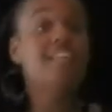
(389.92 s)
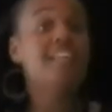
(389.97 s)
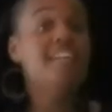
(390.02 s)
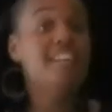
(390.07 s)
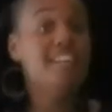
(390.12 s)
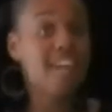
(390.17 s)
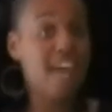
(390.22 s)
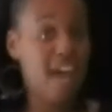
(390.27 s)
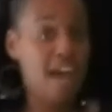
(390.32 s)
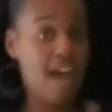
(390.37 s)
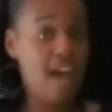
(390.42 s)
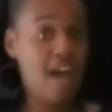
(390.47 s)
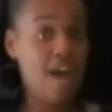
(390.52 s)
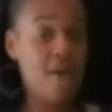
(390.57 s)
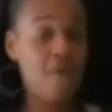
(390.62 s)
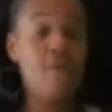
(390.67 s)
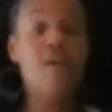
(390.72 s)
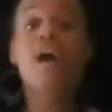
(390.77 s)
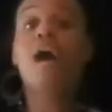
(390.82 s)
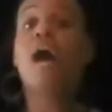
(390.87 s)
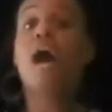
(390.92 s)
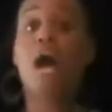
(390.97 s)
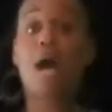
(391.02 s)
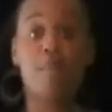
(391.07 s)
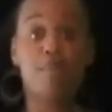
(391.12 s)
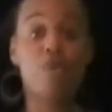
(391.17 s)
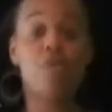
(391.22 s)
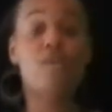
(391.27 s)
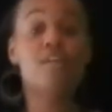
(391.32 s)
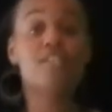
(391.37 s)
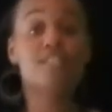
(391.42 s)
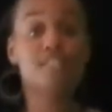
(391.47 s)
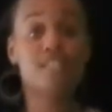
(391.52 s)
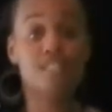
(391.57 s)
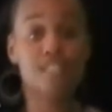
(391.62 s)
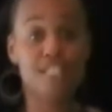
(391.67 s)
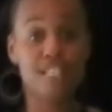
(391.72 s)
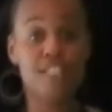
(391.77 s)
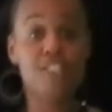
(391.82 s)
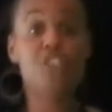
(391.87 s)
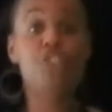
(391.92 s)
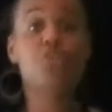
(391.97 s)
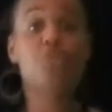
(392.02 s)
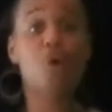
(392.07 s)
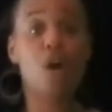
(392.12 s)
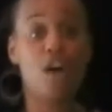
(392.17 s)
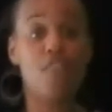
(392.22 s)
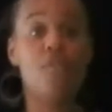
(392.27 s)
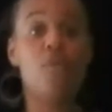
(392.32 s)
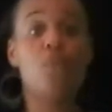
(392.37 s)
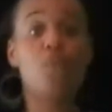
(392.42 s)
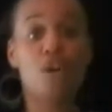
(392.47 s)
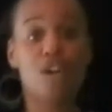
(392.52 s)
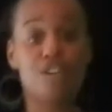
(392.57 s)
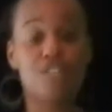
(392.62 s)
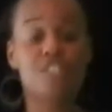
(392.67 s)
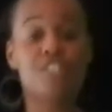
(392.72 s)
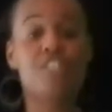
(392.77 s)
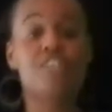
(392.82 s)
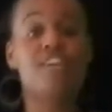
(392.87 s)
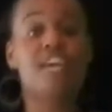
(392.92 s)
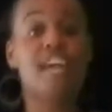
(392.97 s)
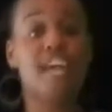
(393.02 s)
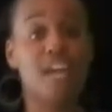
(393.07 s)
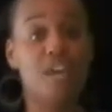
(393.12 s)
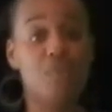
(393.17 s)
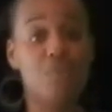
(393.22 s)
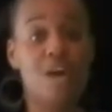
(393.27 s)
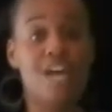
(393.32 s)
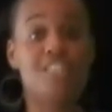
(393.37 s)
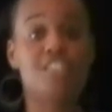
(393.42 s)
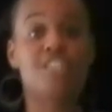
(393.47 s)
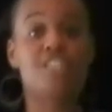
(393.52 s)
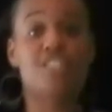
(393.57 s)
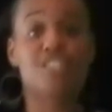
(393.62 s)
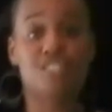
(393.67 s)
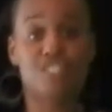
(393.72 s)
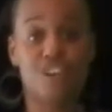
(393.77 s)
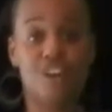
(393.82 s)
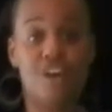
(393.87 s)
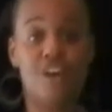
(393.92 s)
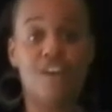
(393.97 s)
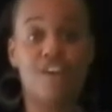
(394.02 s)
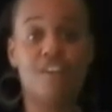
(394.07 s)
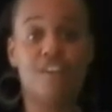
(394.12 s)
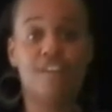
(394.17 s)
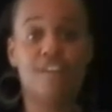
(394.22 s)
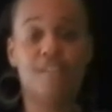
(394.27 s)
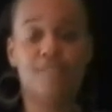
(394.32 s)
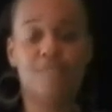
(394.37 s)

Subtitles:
Now, I'm going to teach you all the words to the hand washing song.